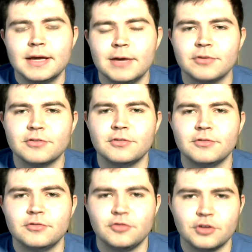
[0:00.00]
It
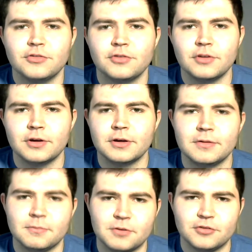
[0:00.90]
wasn't just
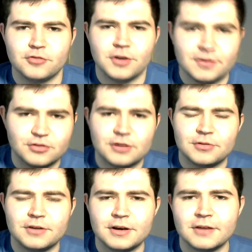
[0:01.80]
the bus driver
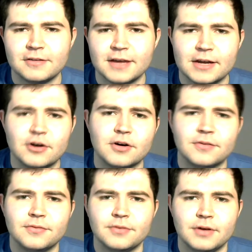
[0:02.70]
shouting at her to get
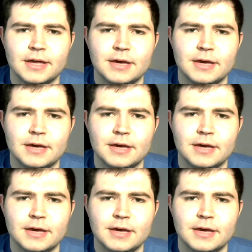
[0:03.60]
off,